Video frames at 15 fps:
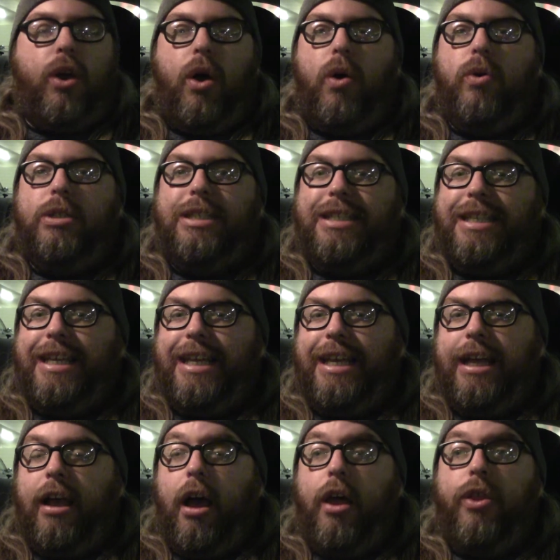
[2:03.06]
go
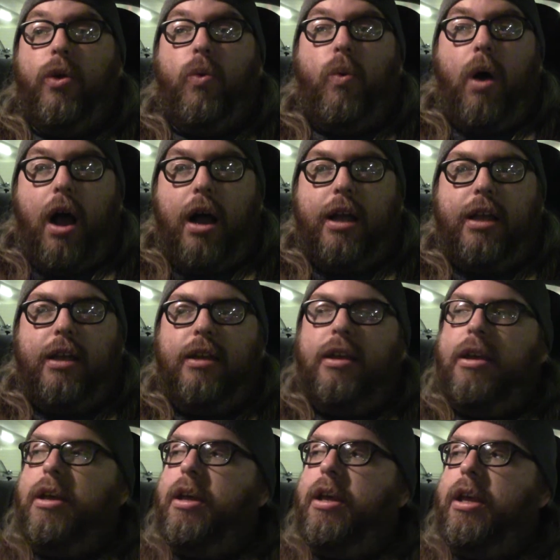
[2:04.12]
see The Walk
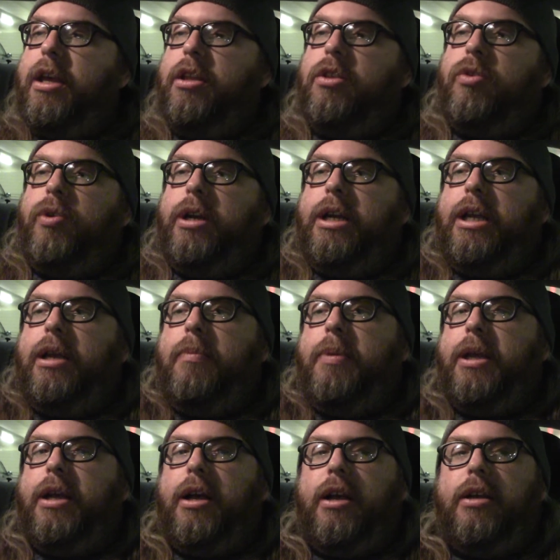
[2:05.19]
in 3D
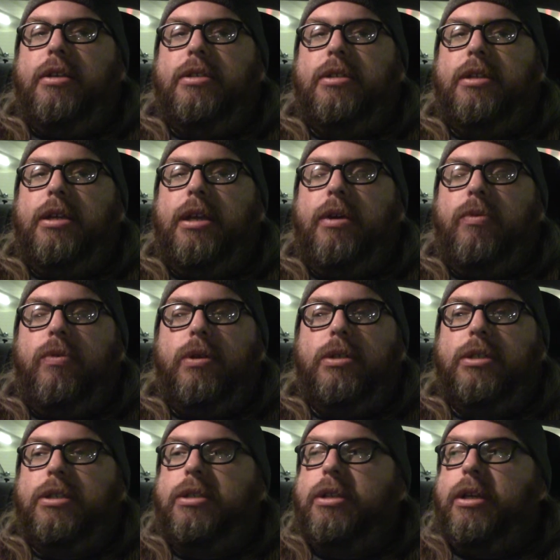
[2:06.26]
because it
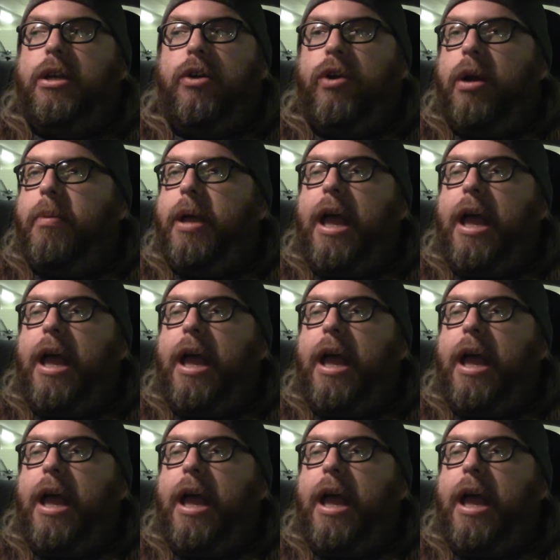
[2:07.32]
was incredible.